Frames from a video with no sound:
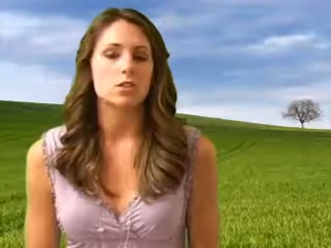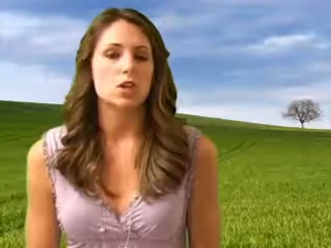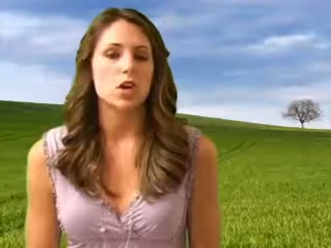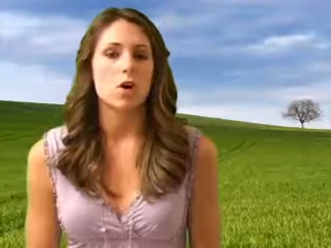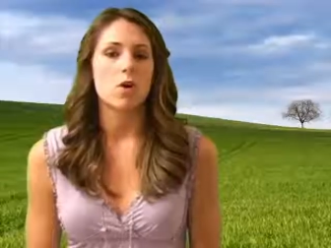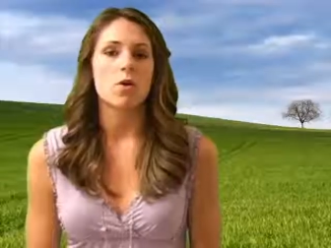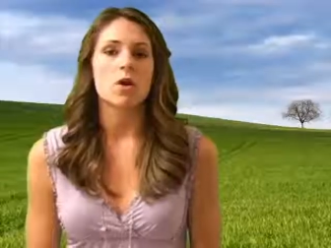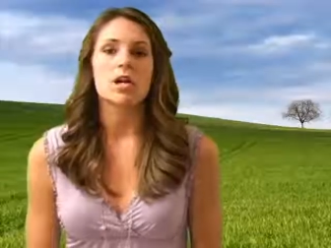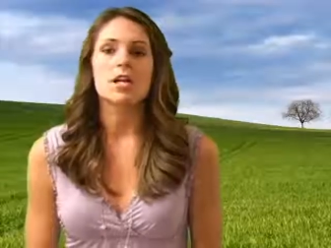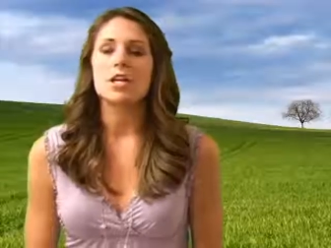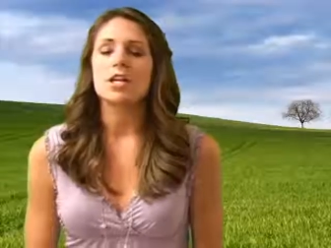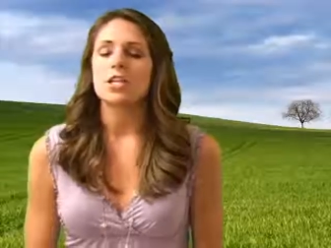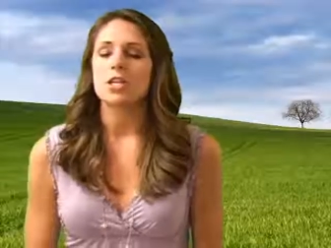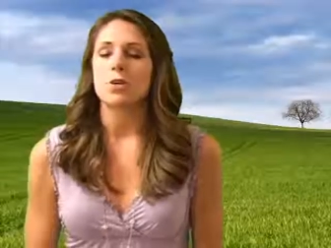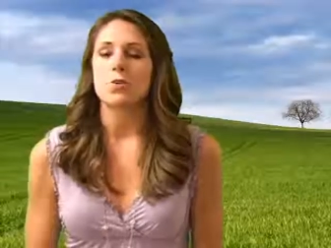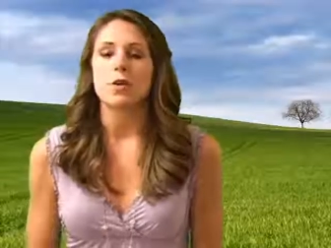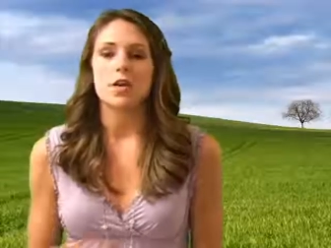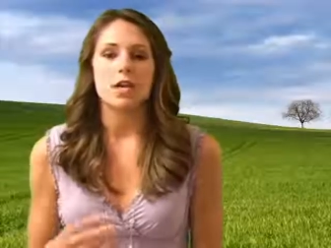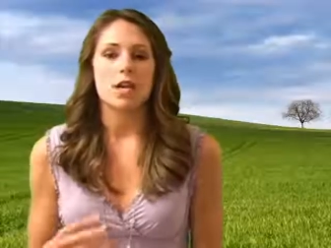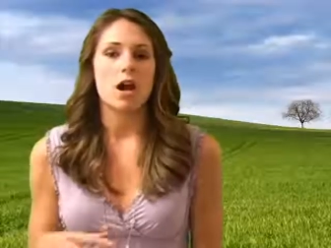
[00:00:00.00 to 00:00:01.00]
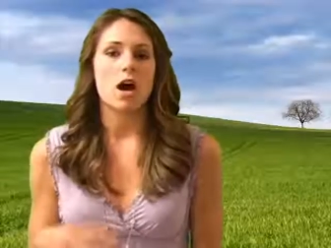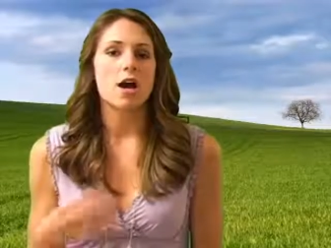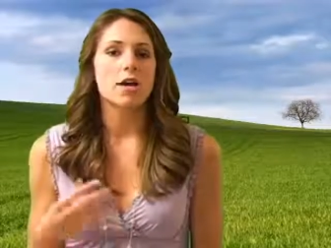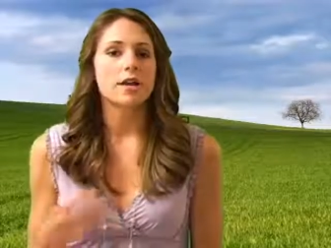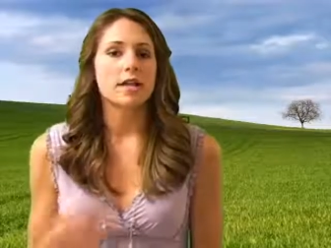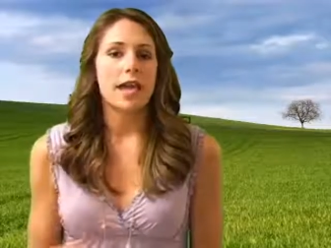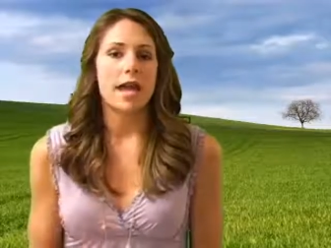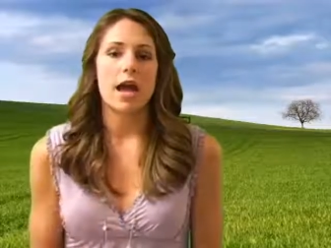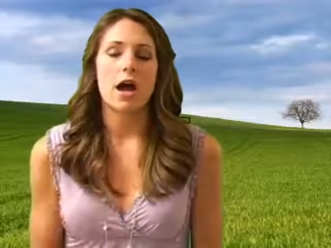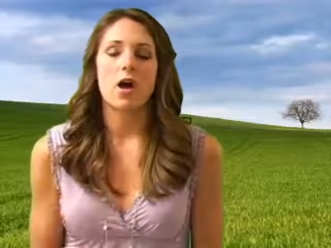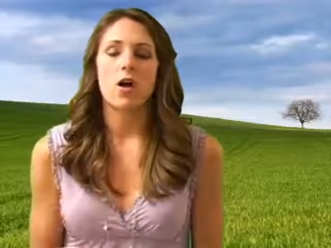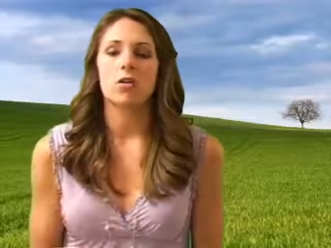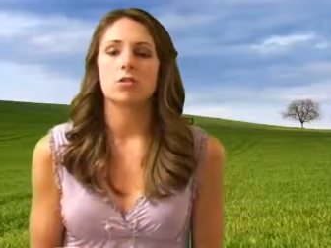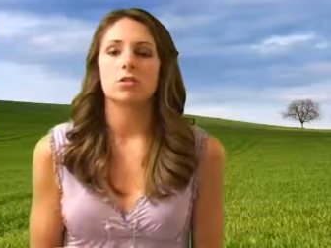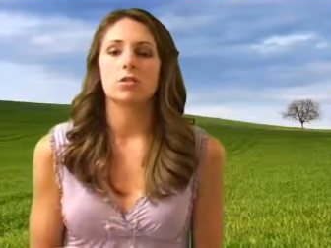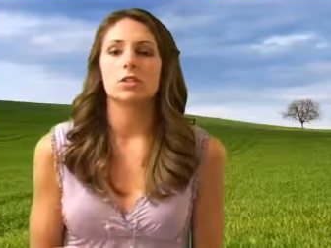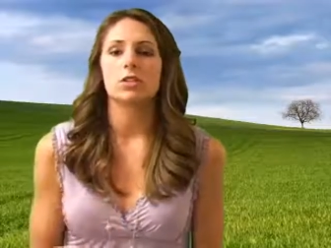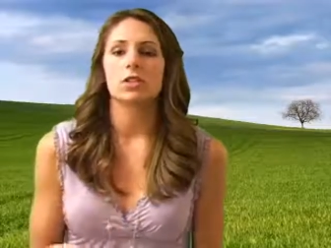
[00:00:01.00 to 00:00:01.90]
So you cannot count,